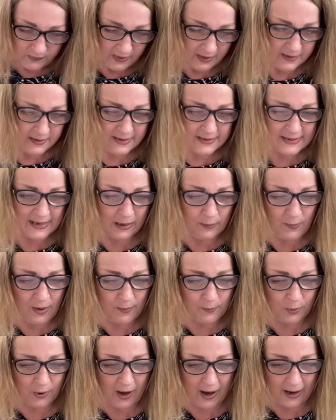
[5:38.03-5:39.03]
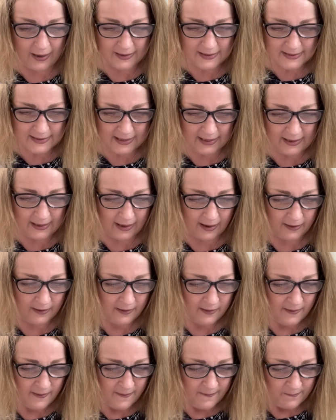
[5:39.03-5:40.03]
Right, tell me price here.
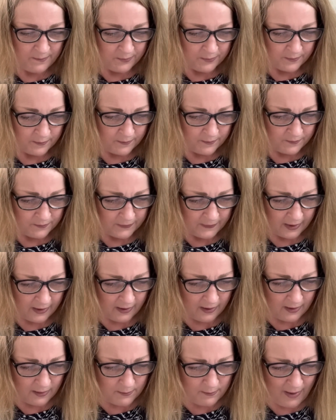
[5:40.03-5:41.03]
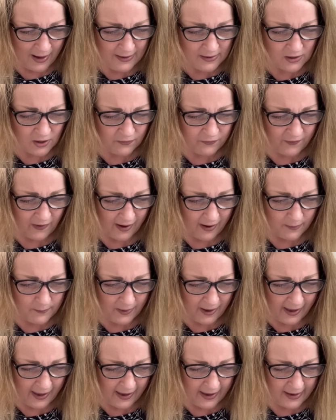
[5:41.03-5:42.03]

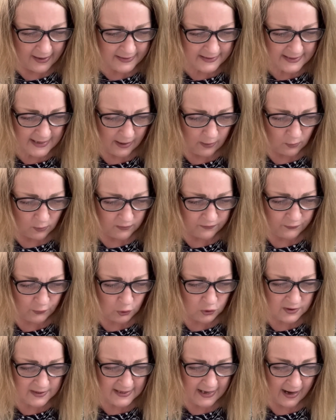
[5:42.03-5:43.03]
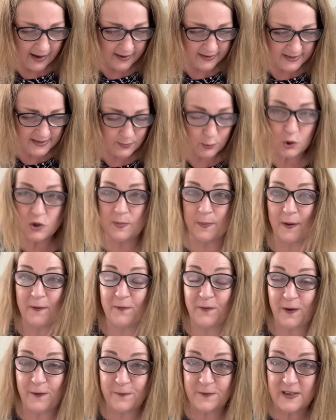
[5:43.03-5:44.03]
Microfiber hair towel, full size, supposed to be
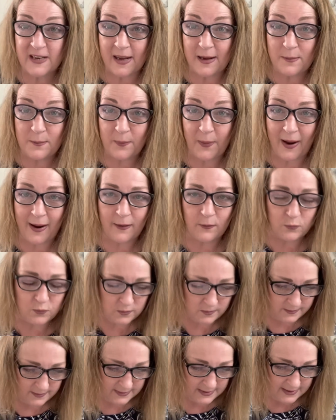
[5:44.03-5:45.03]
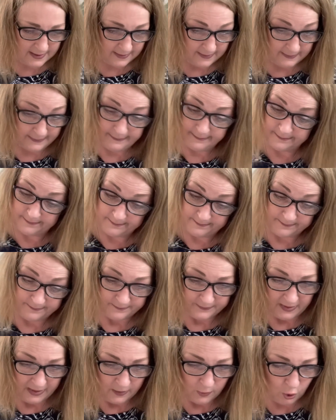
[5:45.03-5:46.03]
£15.
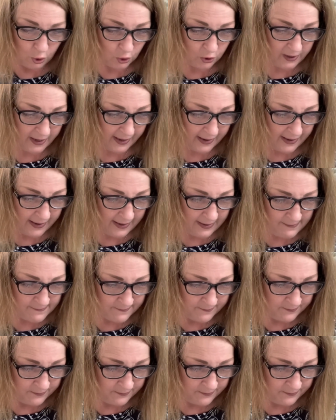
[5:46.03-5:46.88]
Okay.